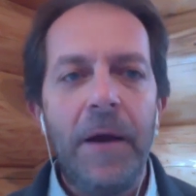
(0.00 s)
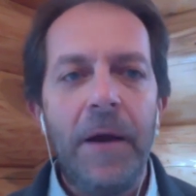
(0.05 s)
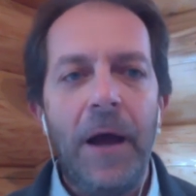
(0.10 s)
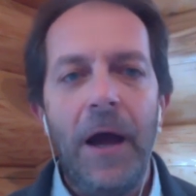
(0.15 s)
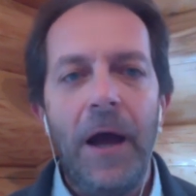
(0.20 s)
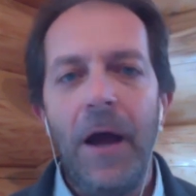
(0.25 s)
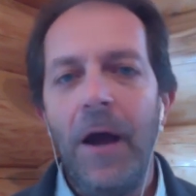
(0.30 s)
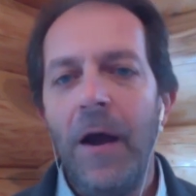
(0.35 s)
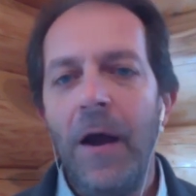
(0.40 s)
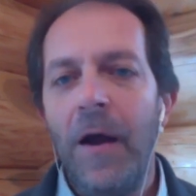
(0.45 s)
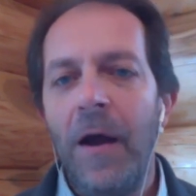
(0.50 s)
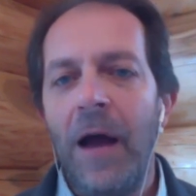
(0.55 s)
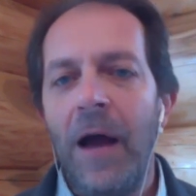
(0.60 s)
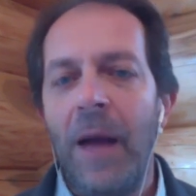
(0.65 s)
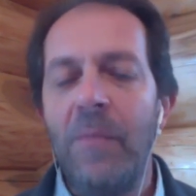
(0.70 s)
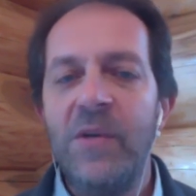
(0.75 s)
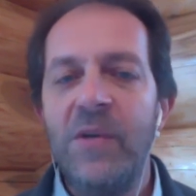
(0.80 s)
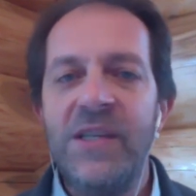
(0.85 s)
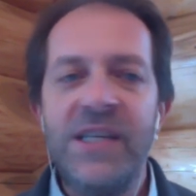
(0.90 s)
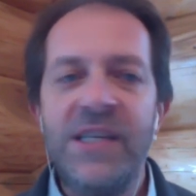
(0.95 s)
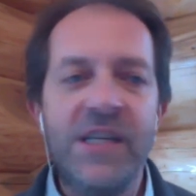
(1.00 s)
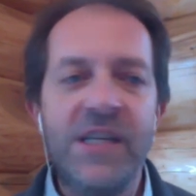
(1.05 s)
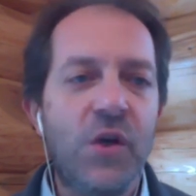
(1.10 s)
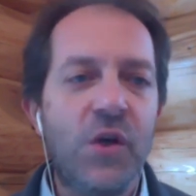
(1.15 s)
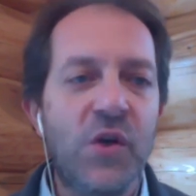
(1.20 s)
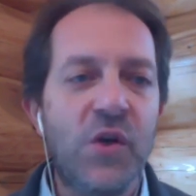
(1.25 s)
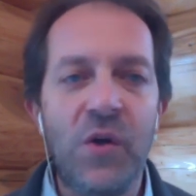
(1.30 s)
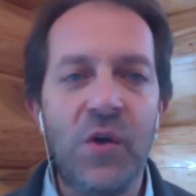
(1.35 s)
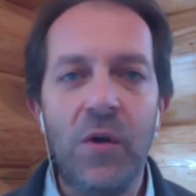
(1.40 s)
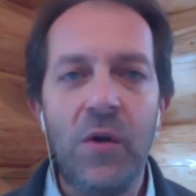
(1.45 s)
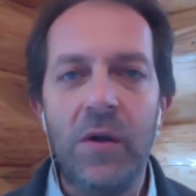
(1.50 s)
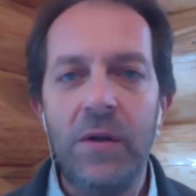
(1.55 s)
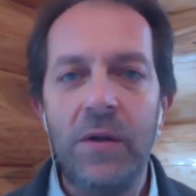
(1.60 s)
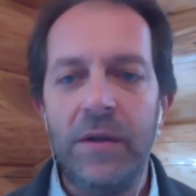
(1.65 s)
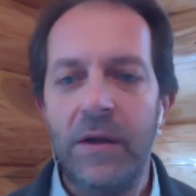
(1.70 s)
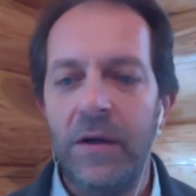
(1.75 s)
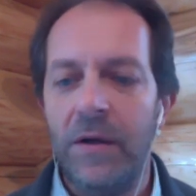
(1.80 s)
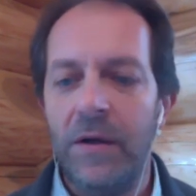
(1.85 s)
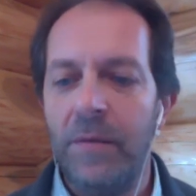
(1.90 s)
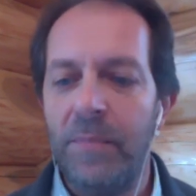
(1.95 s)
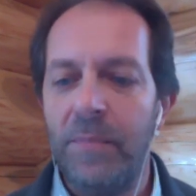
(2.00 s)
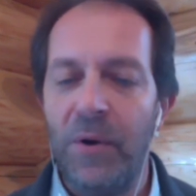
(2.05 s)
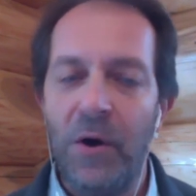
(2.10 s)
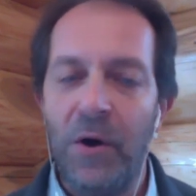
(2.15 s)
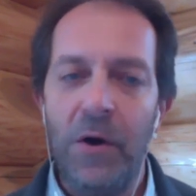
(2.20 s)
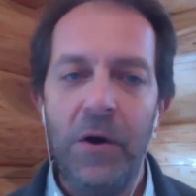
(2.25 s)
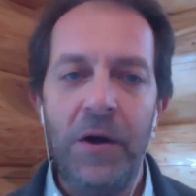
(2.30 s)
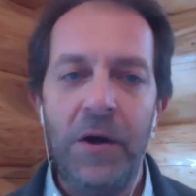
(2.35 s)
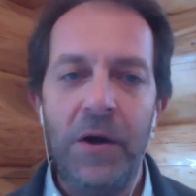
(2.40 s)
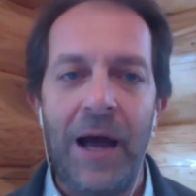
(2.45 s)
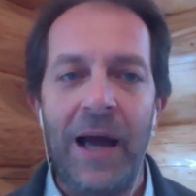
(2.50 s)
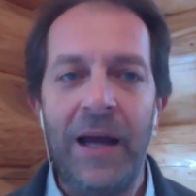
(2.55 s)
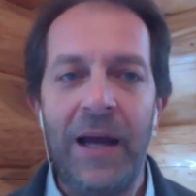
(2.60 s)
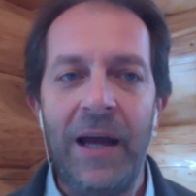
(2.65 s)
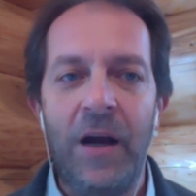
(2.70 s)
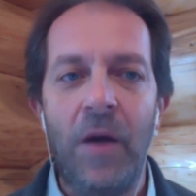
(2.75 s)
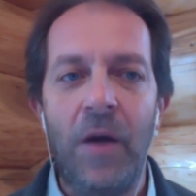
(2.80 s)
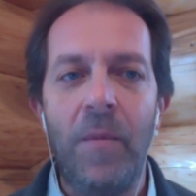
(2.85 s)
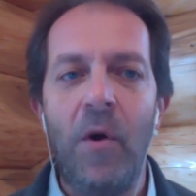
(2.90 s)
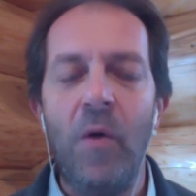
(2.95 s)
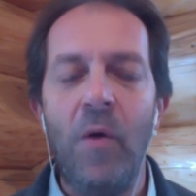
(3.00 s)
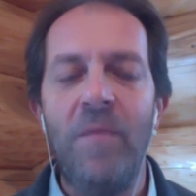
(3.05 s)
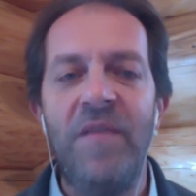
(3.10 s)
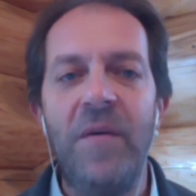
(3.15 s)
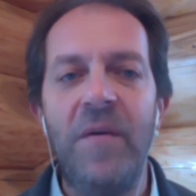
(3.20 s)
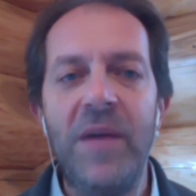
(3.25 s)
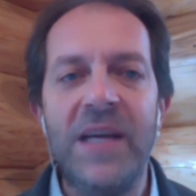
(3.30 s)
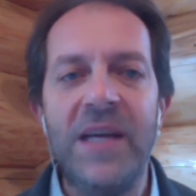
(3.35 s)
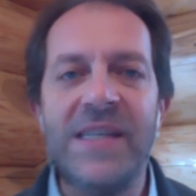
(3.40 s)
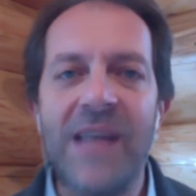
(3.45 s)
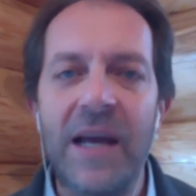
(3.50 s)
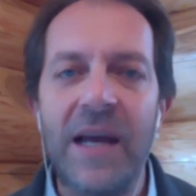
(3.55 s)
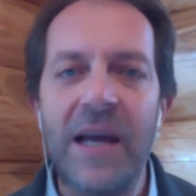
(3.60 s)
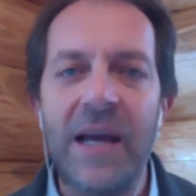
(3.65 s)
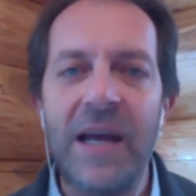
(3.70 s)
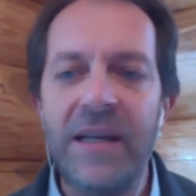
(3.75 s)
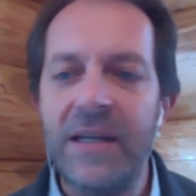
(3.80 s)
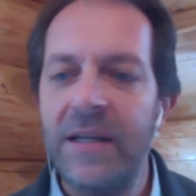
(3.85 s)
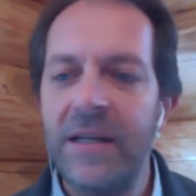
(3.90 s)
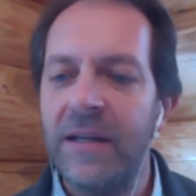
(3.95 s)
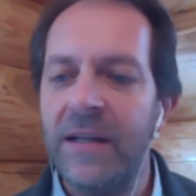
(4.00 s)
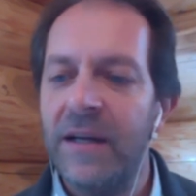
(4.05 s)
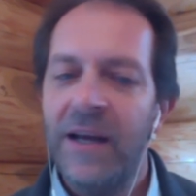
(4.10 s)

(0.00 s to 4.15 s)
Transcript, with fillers: uh, i'm a six years old uh, boy i come home very excited